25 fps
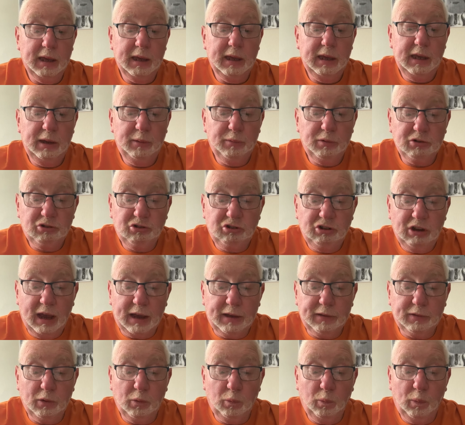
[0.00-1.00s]
He will
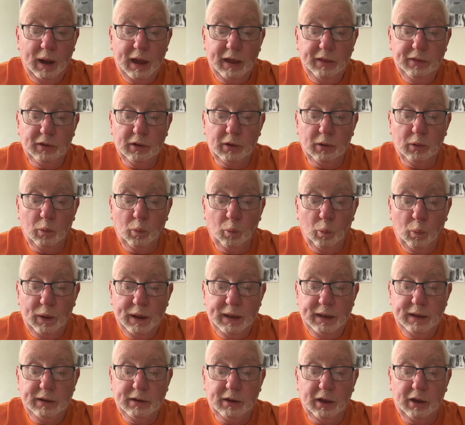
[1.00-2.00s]
check the weather,
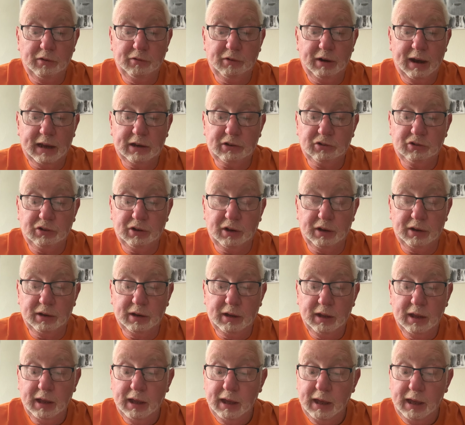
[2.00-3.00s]
wind direction.
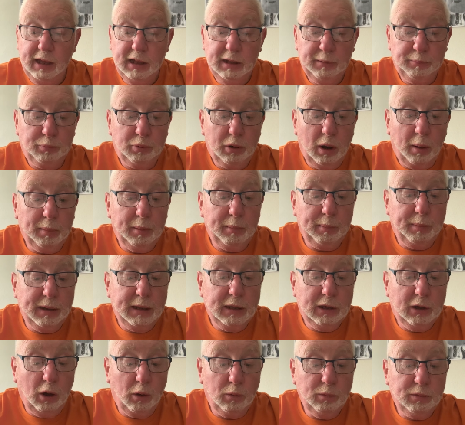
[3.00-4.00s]
He'll probably
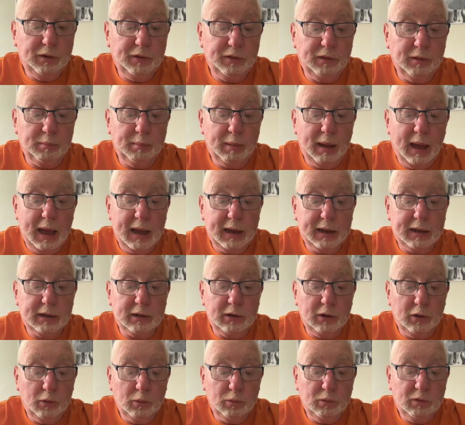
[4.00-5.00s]
go to the mark at
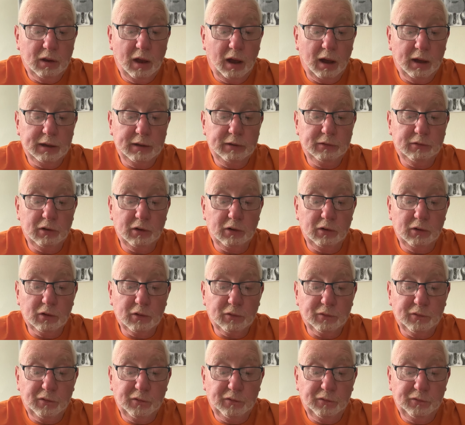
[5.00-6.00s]
low tide to
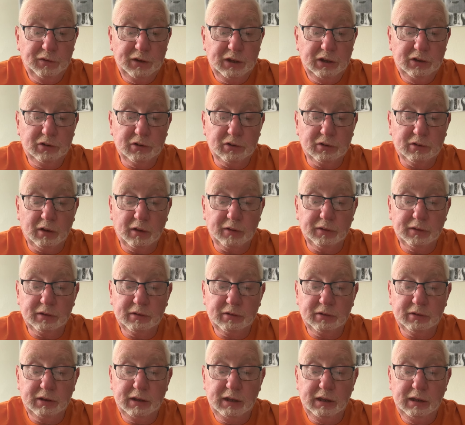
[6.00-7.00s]
look for features on the
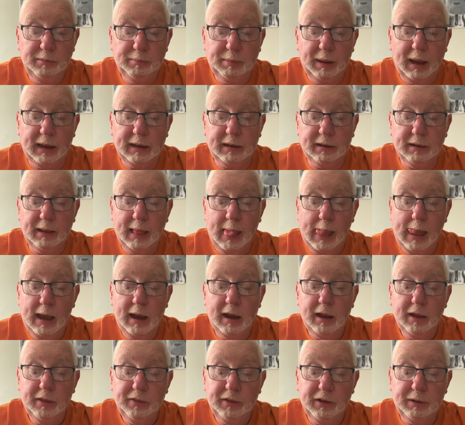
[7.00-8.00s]
seabed
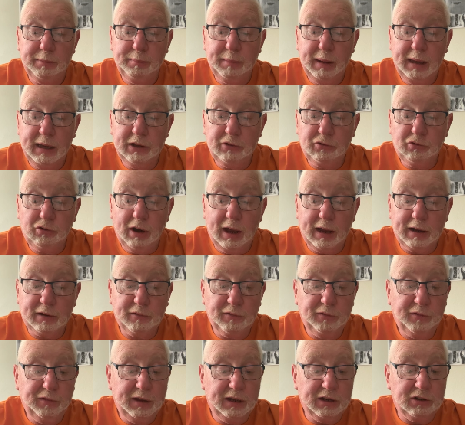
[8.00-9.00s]
that may attract
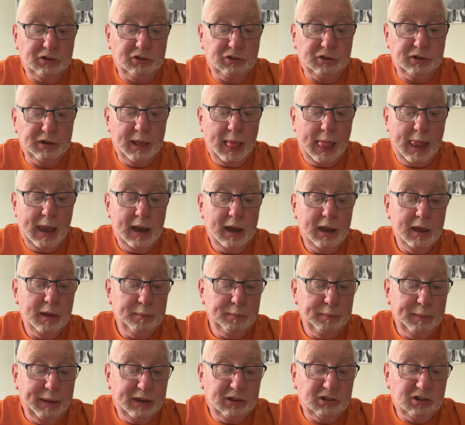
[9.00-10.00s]
fish,
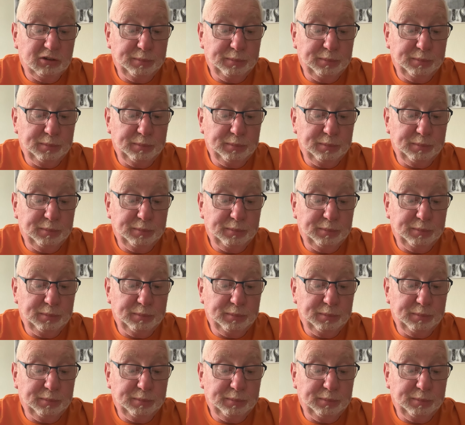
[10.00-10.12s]
make